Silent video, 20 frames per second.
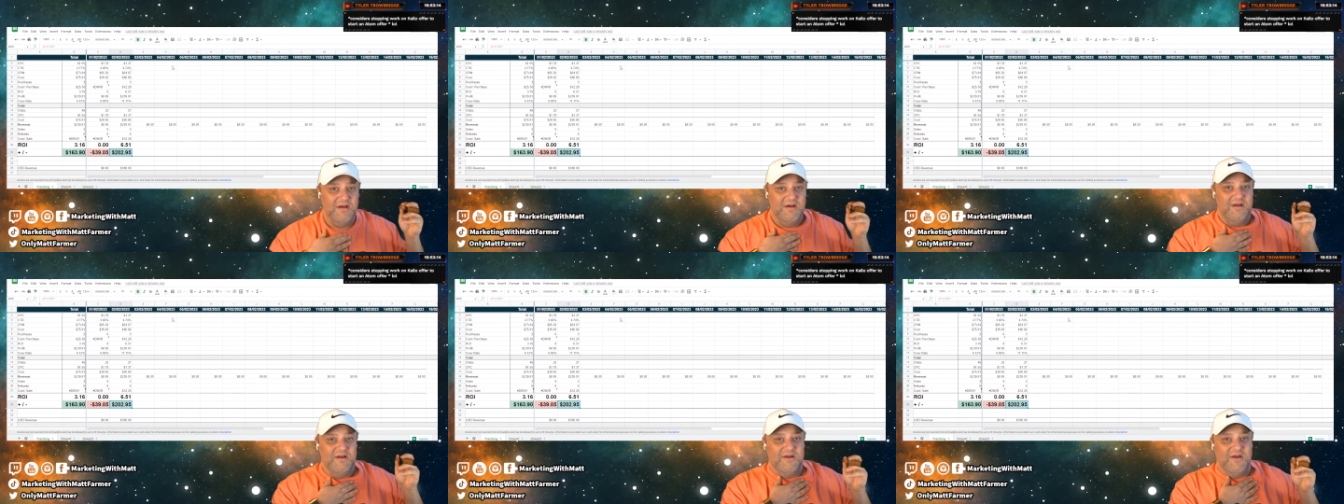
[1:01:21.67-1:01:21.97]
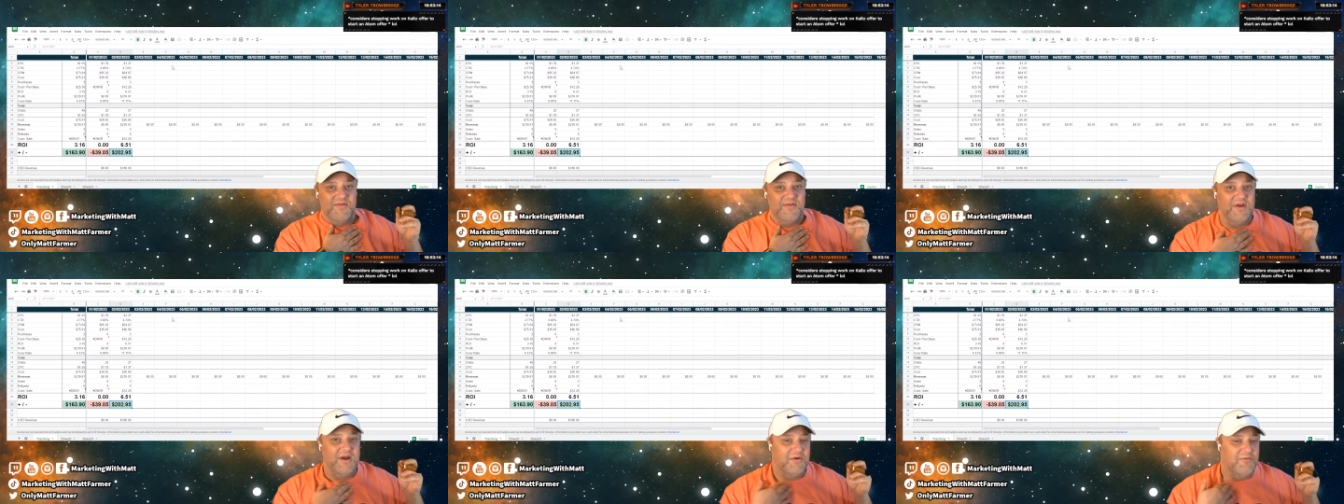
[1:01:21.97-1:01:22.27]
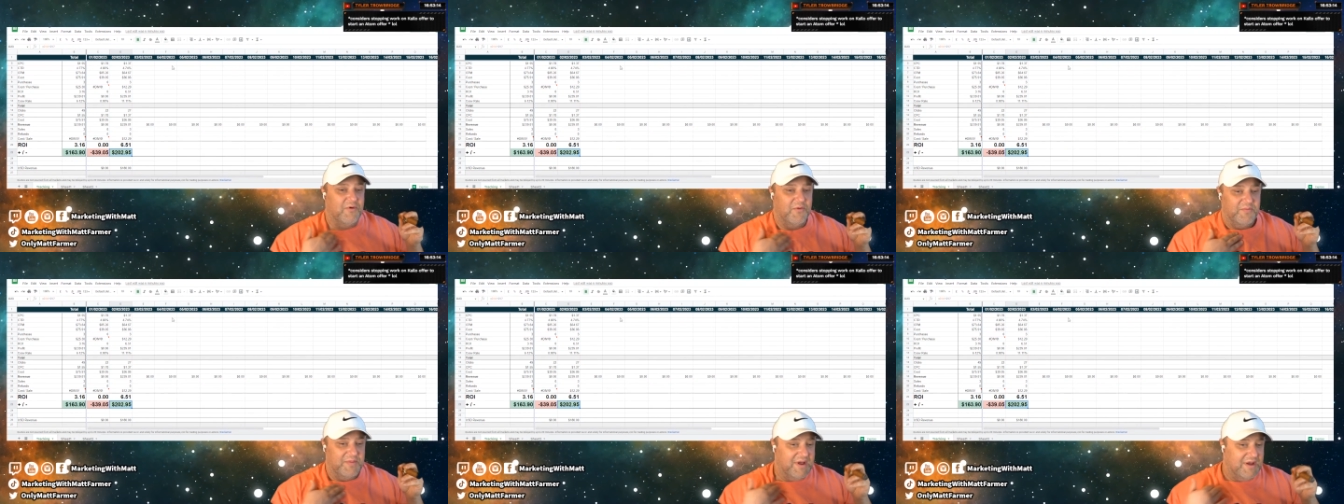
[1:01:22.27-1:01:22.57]
Not that I
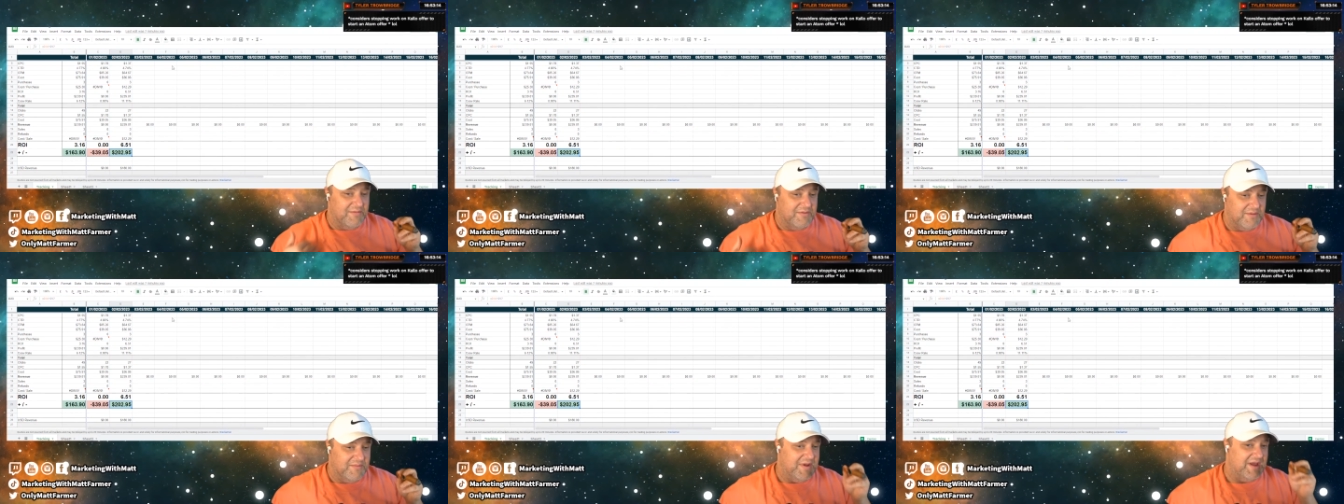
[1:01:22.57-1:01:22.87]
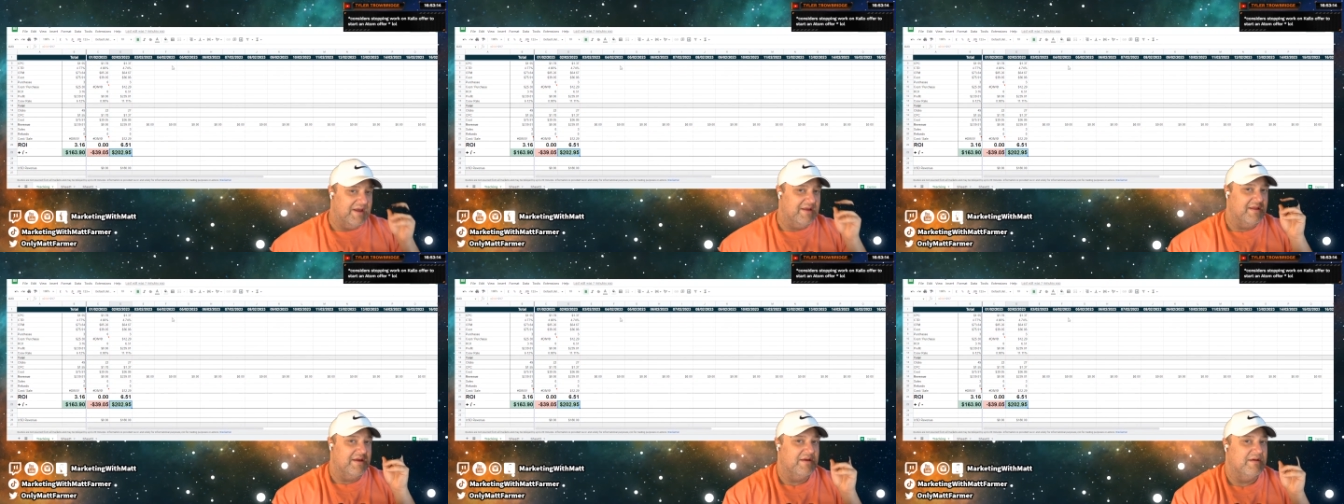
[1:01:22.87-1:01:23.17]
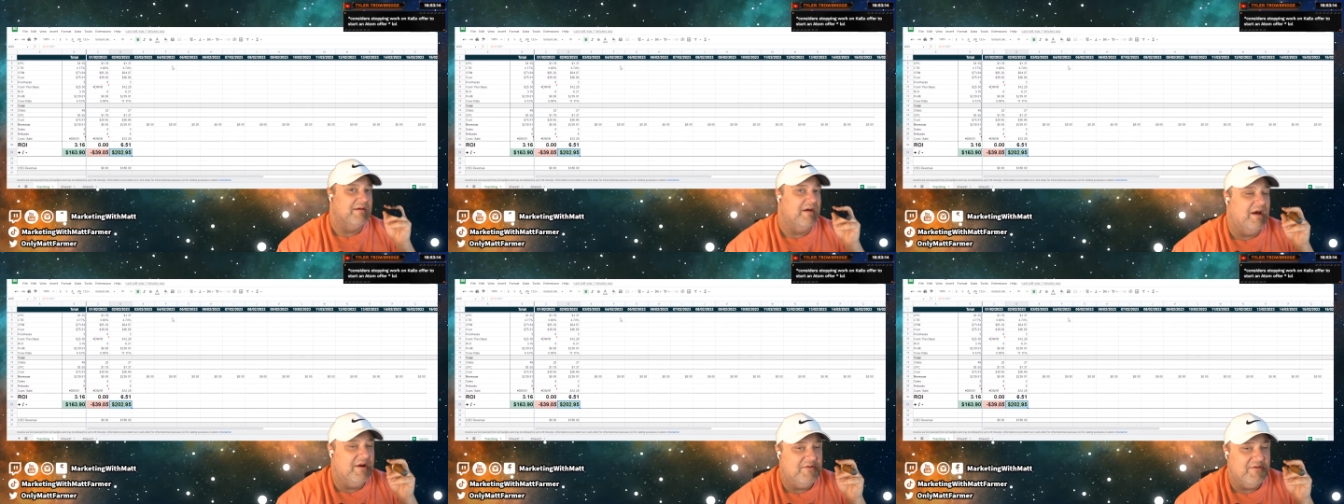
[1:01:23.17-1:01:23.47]
won't be able to make like
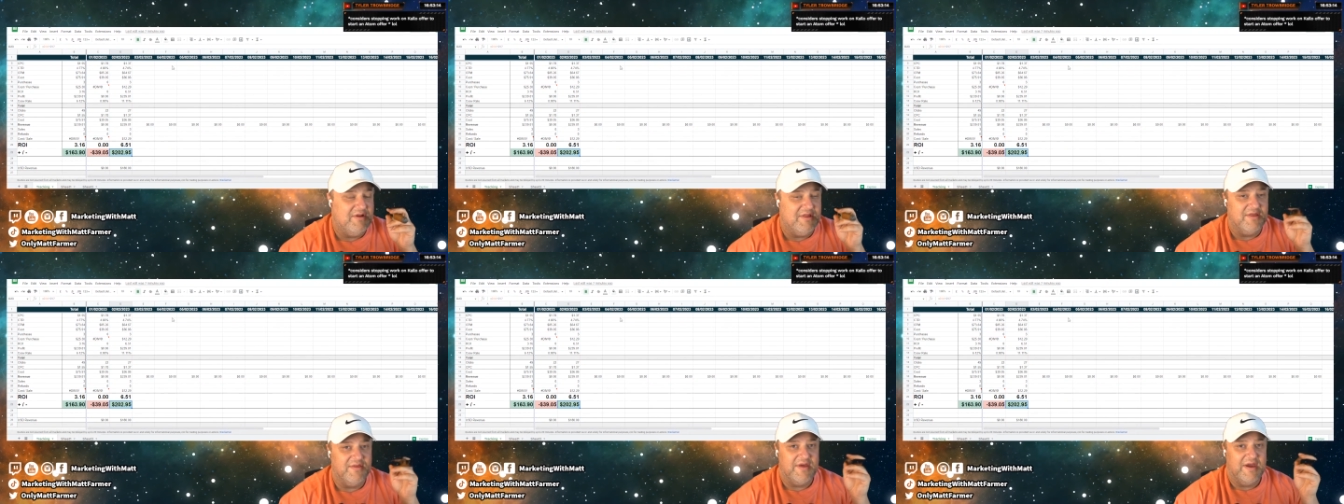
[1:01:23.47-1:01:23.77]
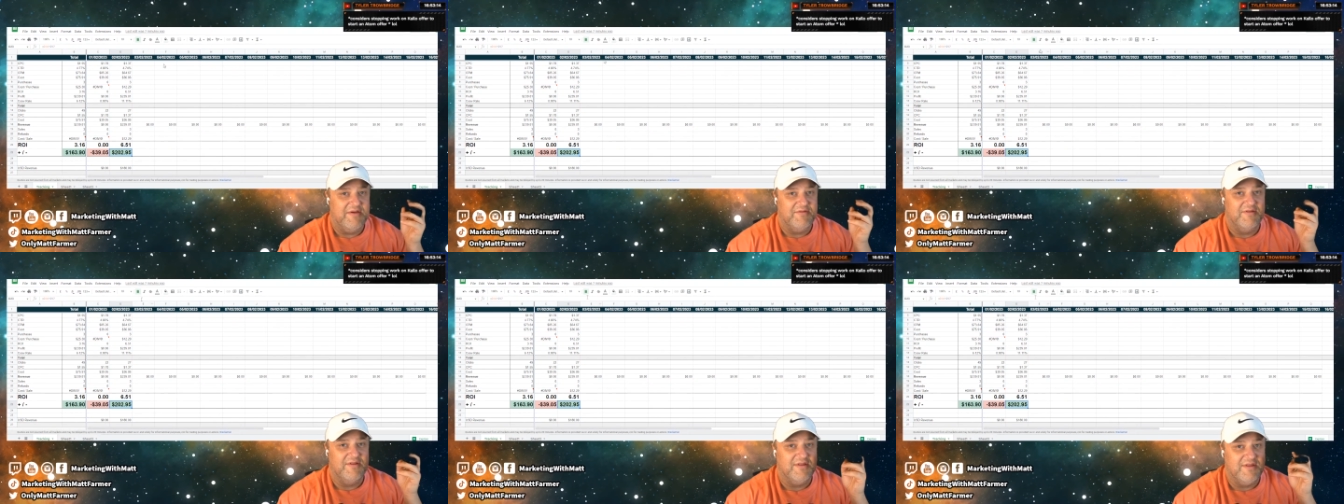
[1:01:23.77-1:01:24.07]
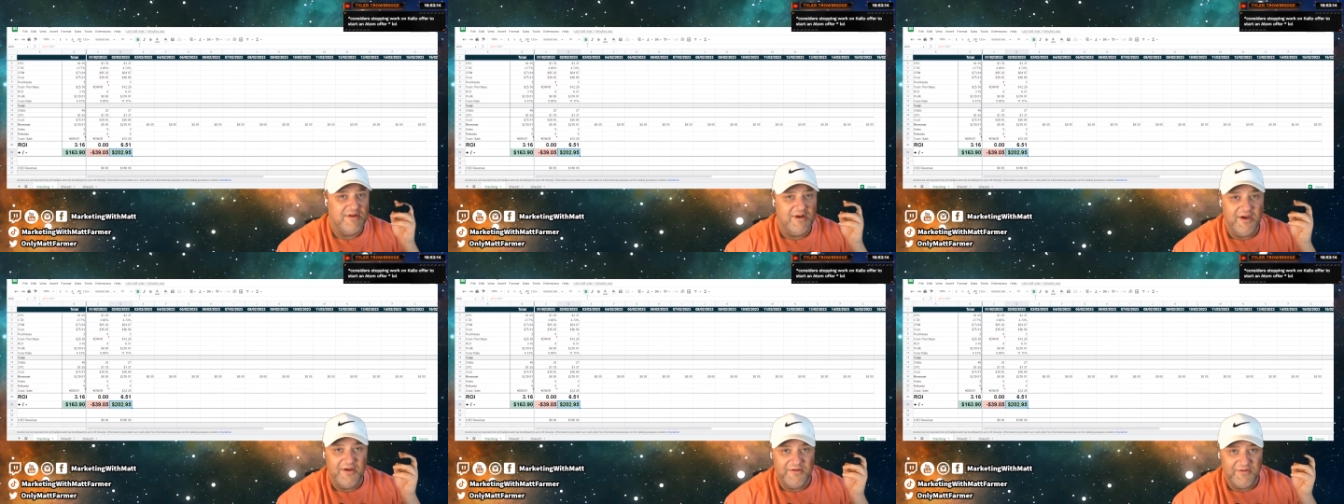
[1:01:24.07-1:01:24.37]
hundreds of thousands of
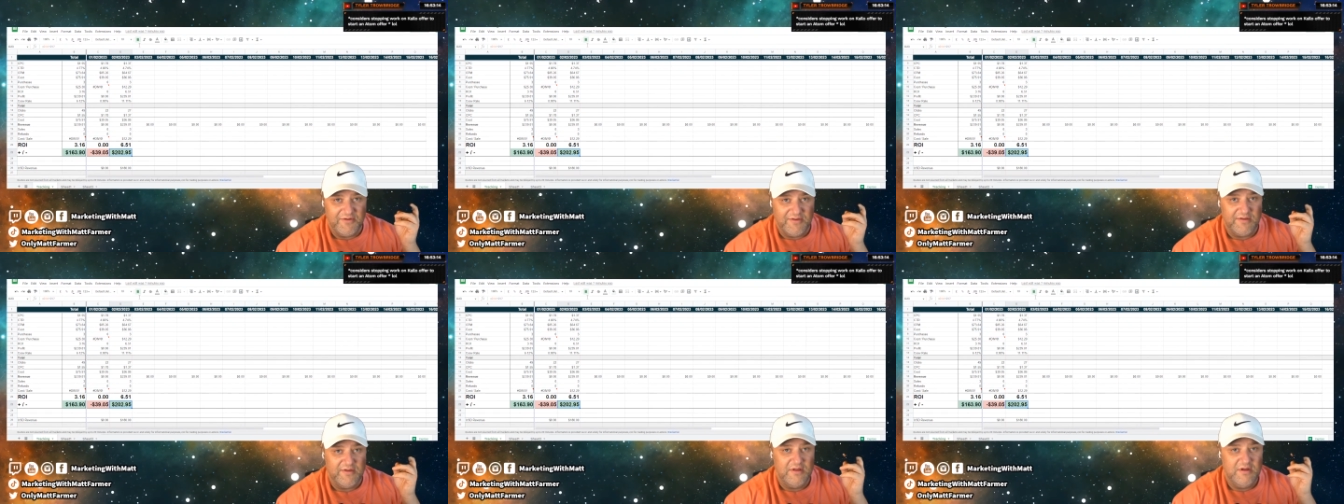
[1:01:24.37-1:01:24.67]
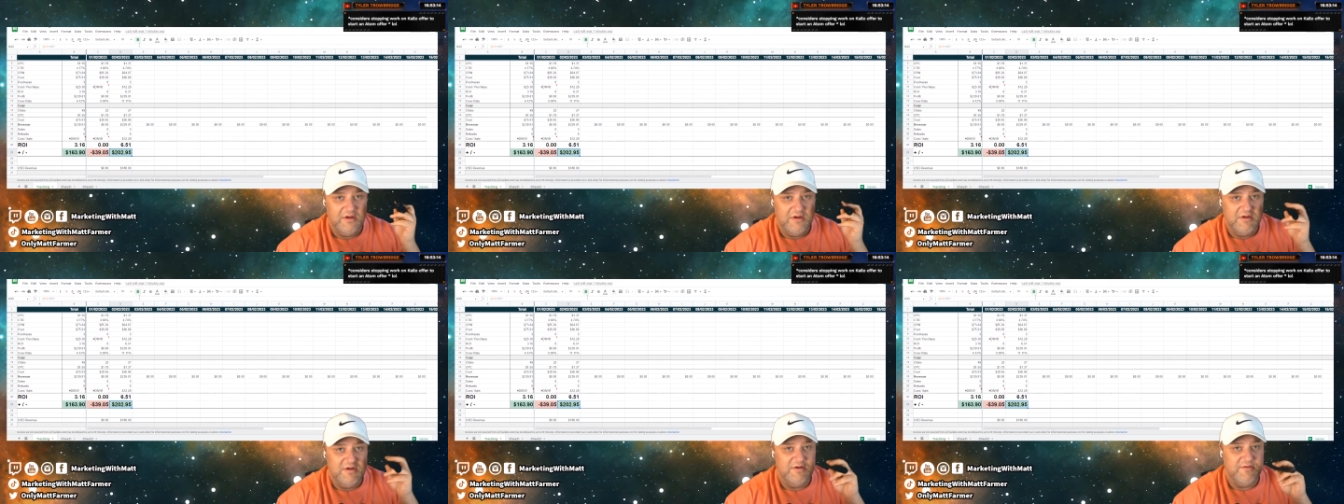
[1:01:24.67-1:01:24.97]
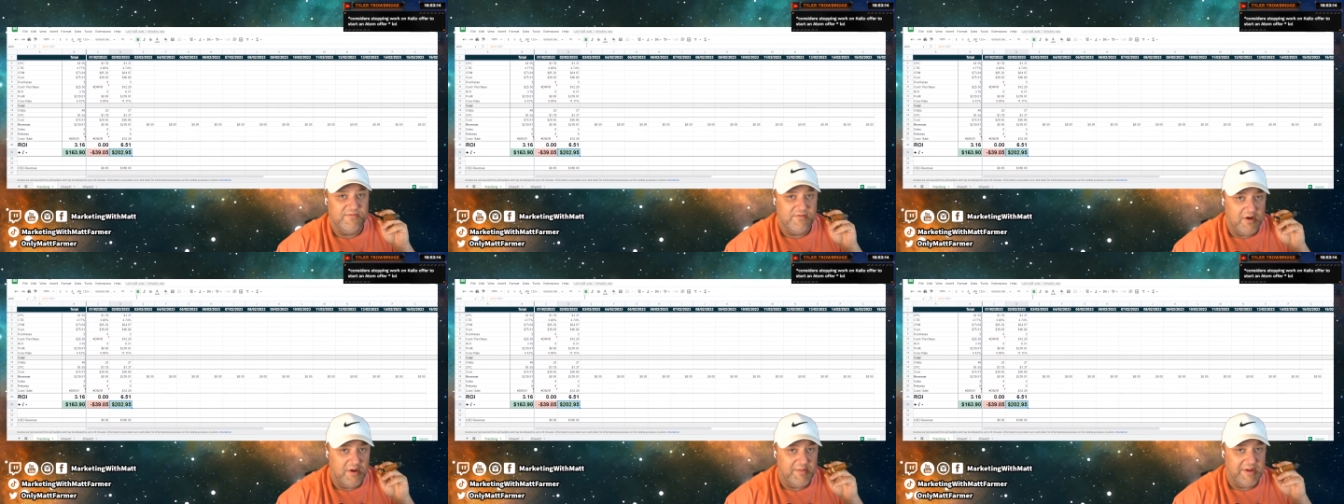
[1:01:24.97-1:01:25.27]
dollars
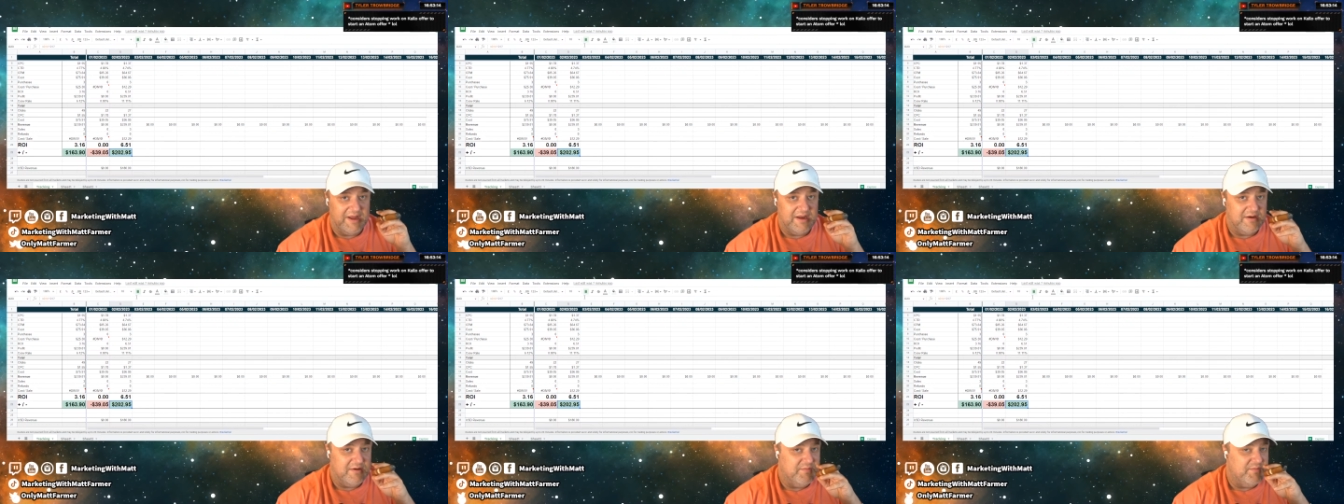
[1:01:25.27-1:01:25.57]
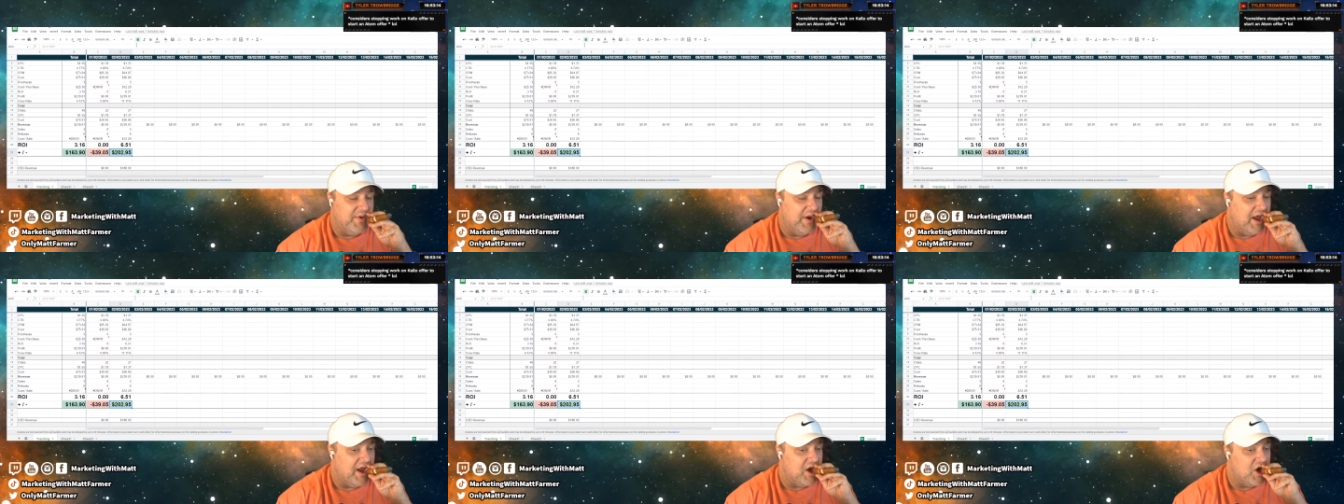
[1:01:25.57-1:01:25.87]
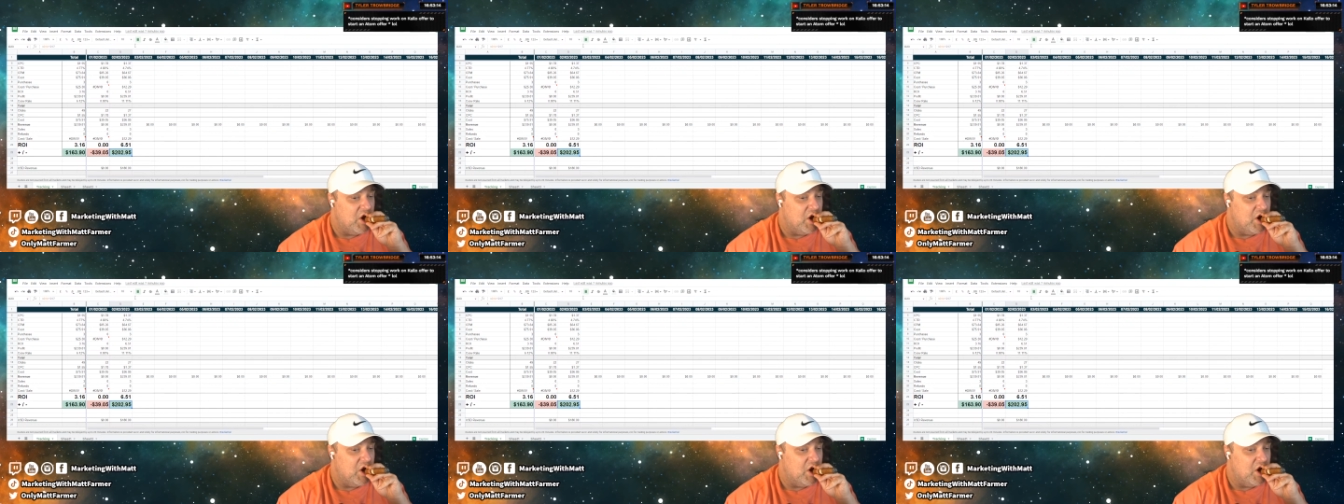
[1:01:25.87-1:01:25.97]
from it, but,